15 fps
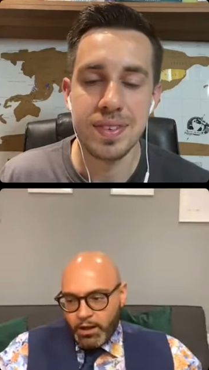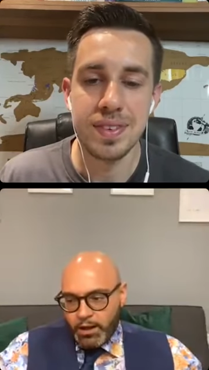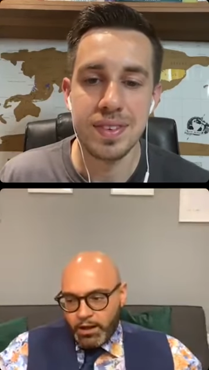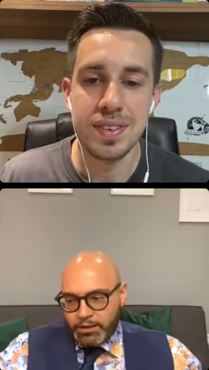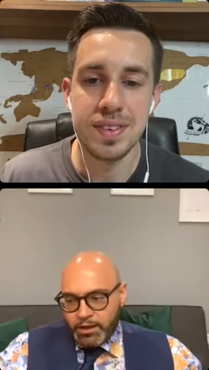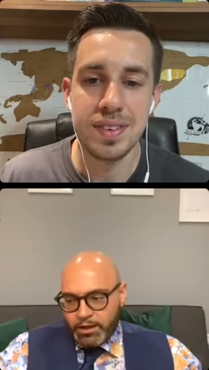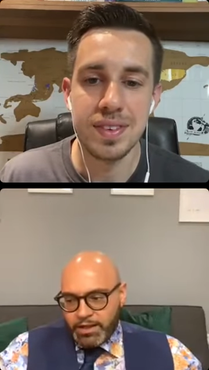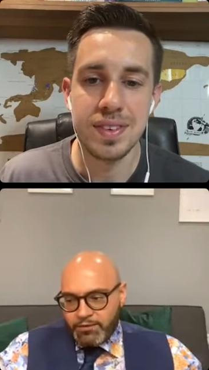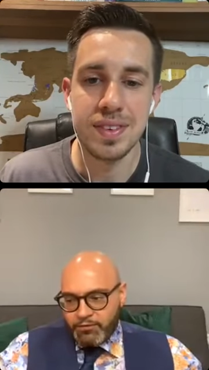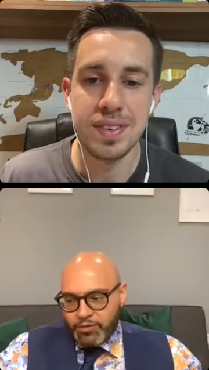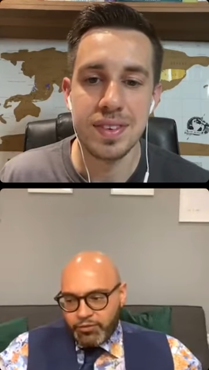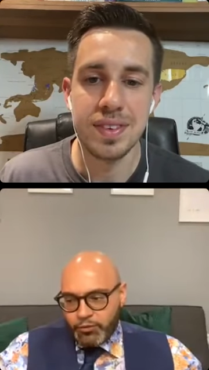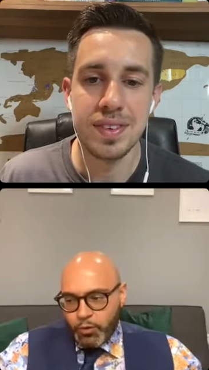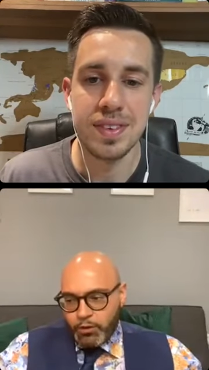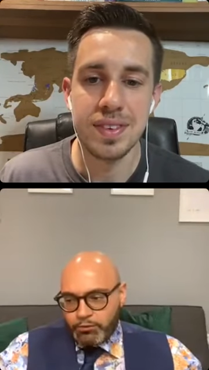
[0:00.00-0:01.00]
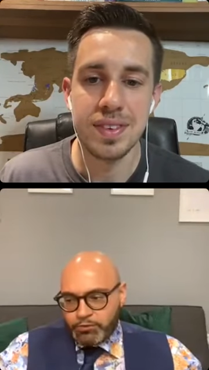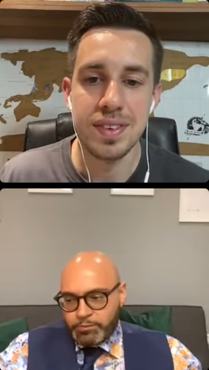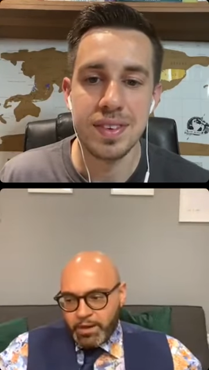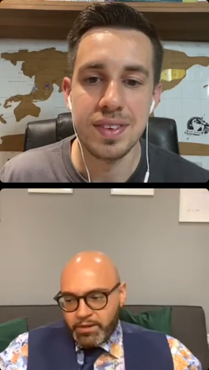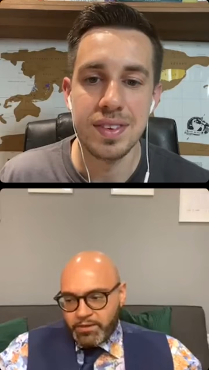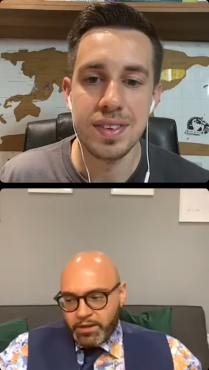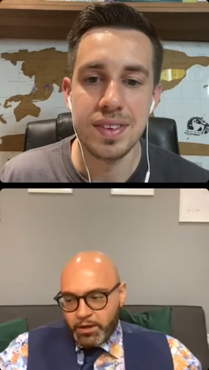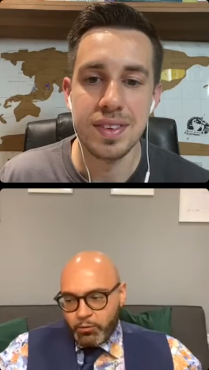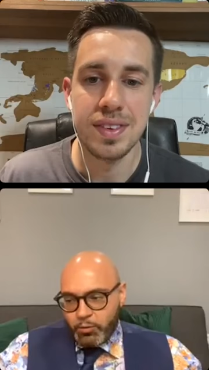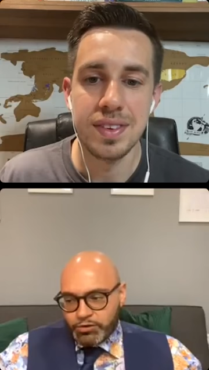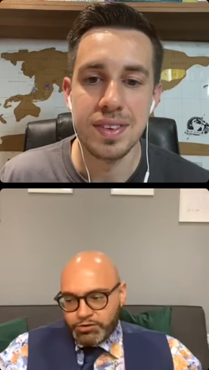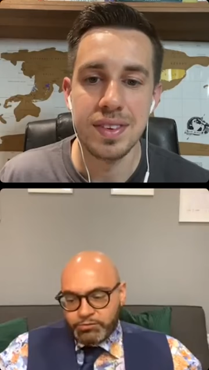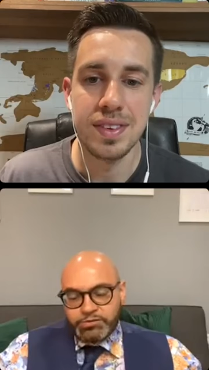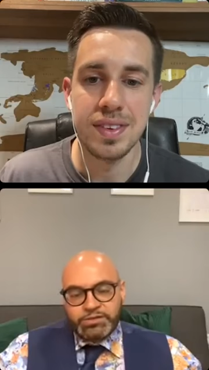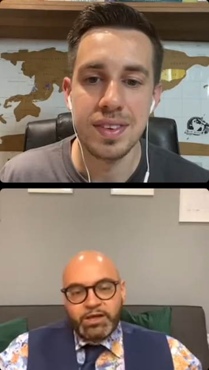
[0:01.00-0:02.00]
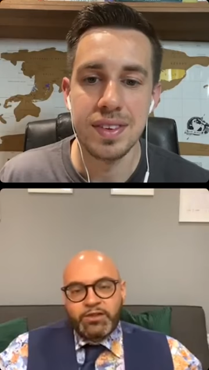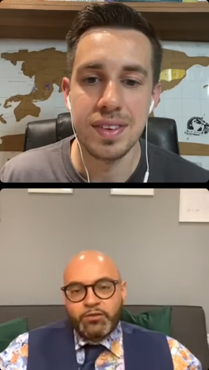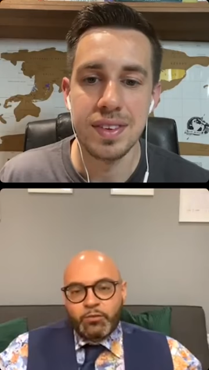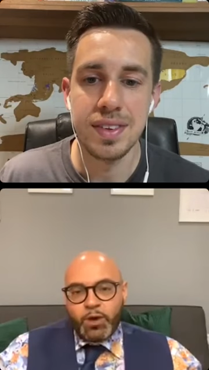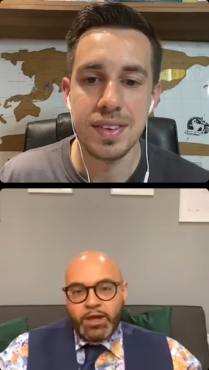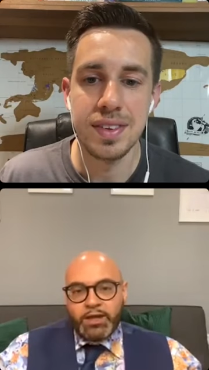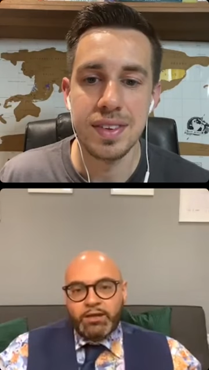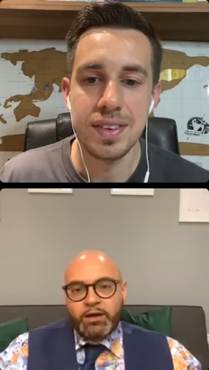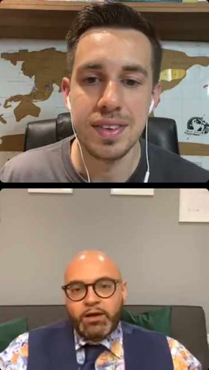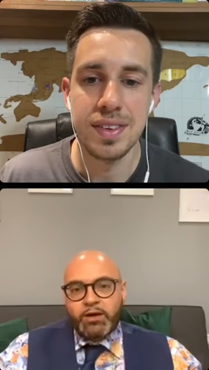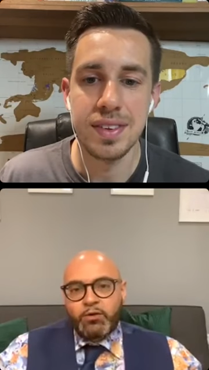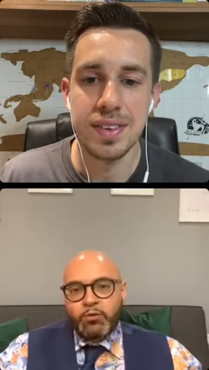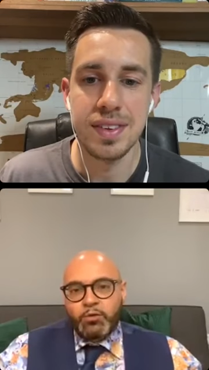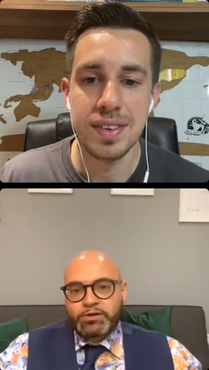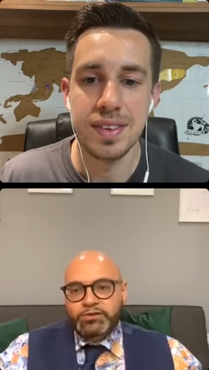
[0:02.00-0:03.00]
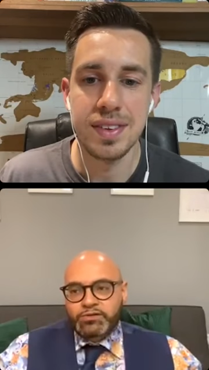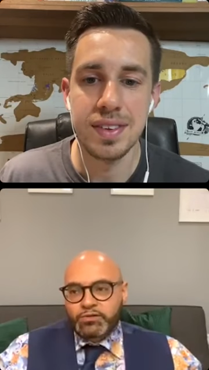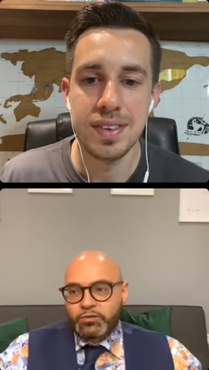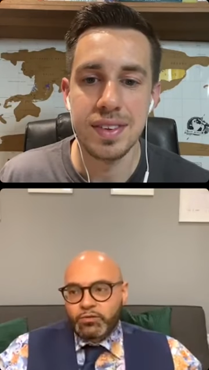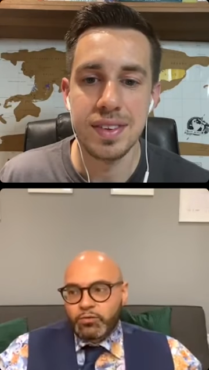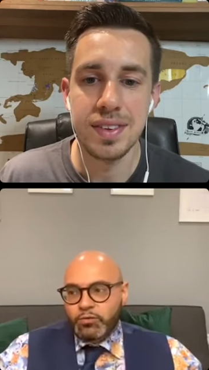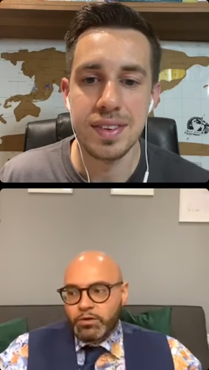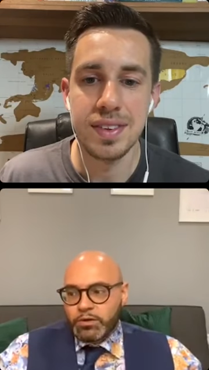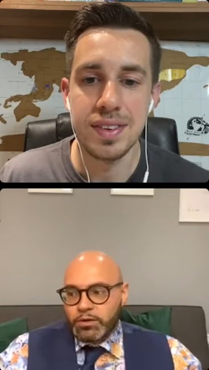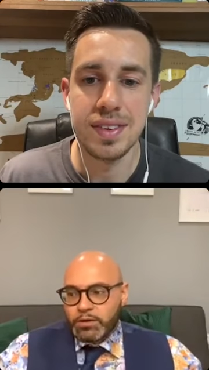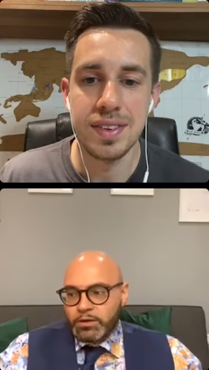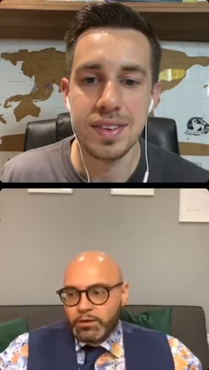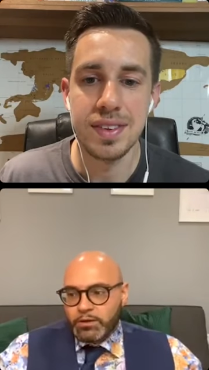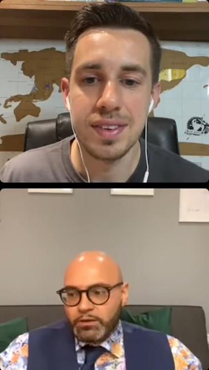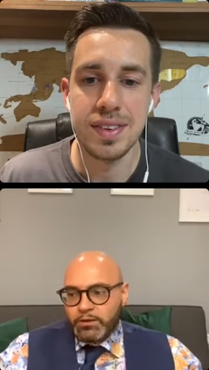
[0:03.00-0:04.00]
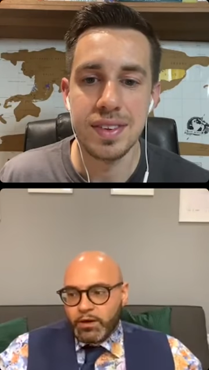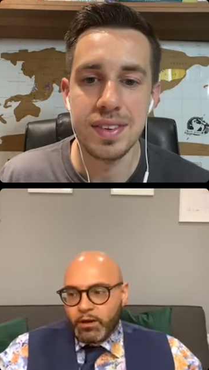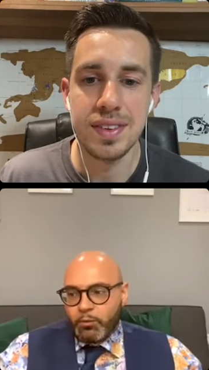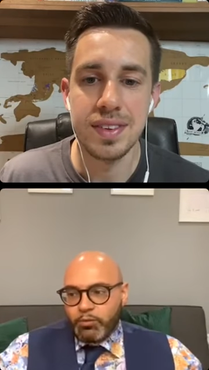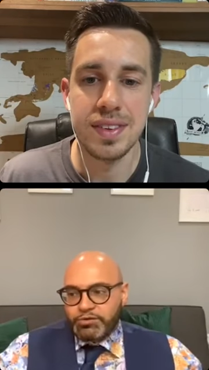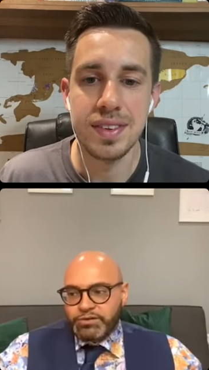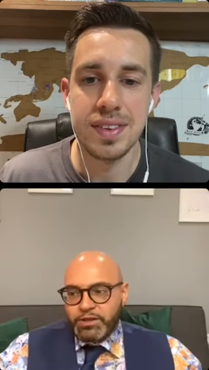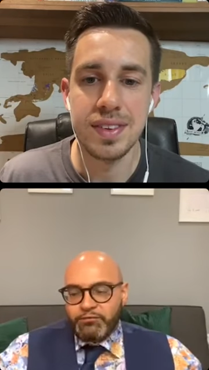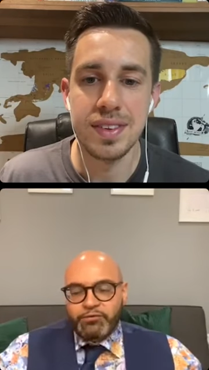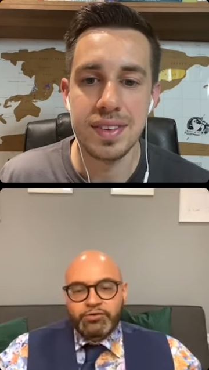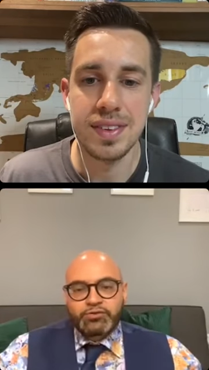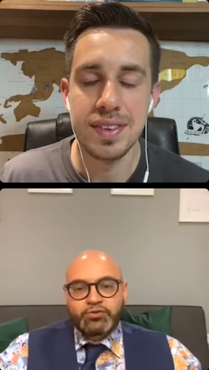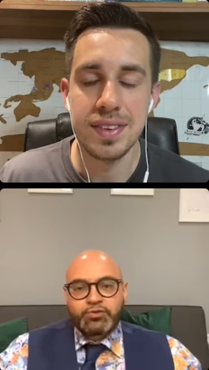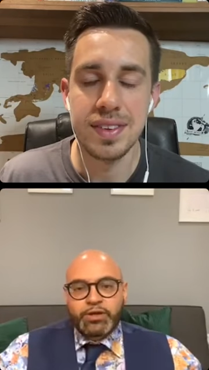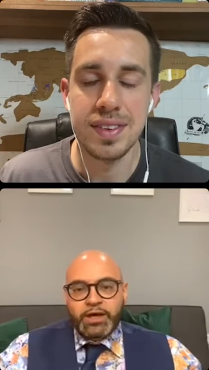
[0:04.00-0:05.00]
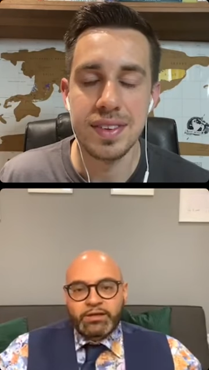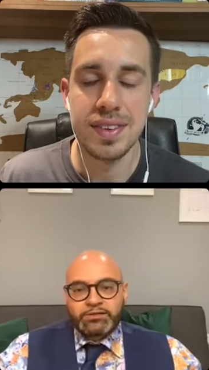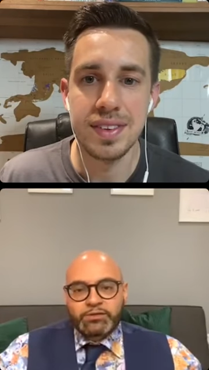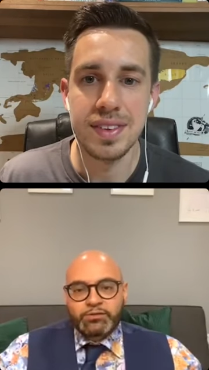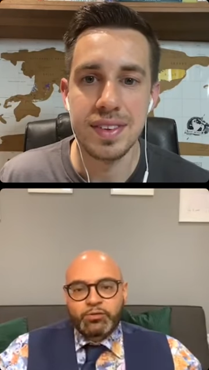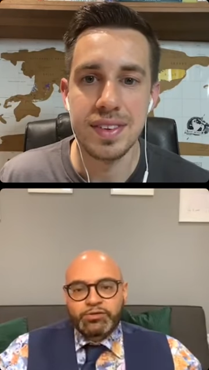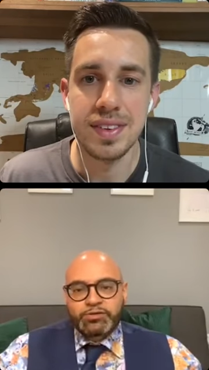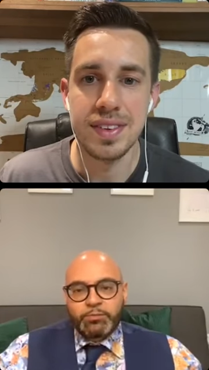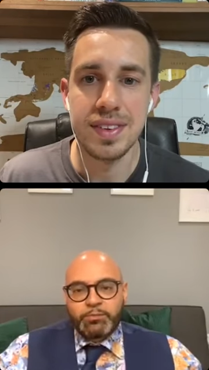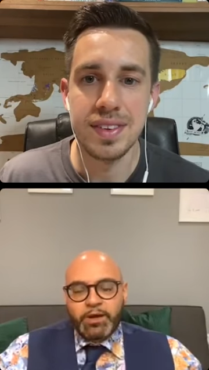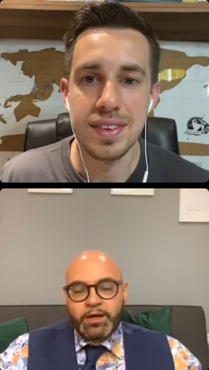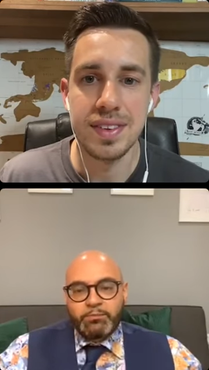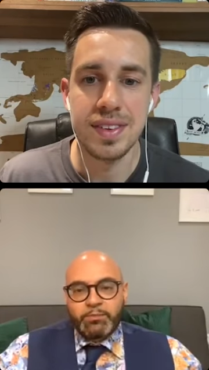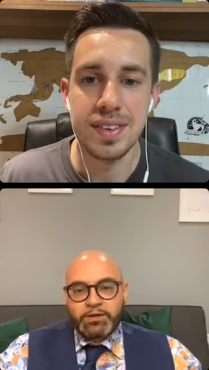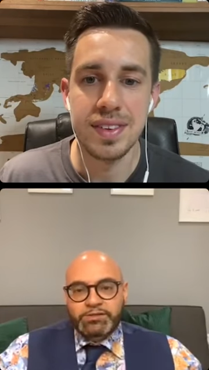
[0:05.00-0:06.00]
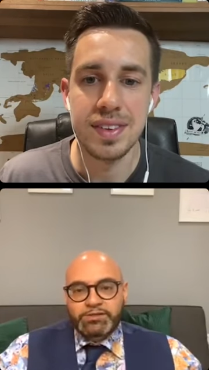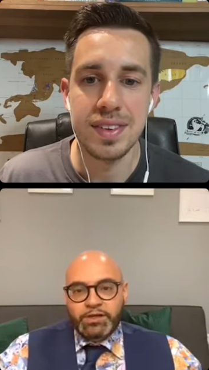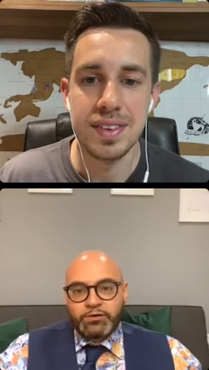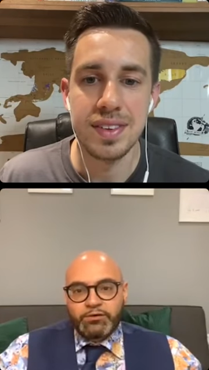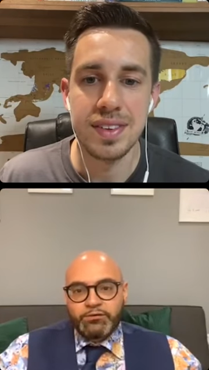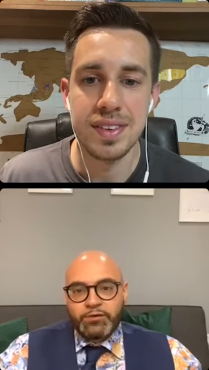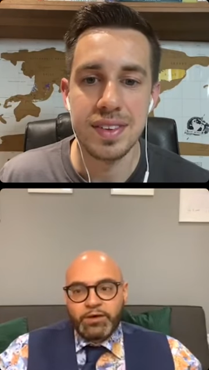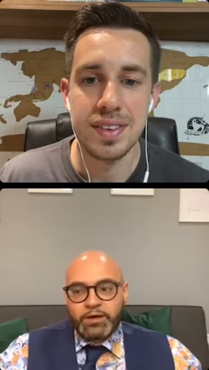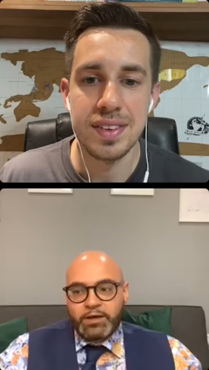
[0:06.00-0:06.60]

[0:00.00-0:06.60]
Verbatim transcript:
Speaker 1: I never thought I was better than I was. It was the other way. I always thought that I was never as good as. I always compared myself.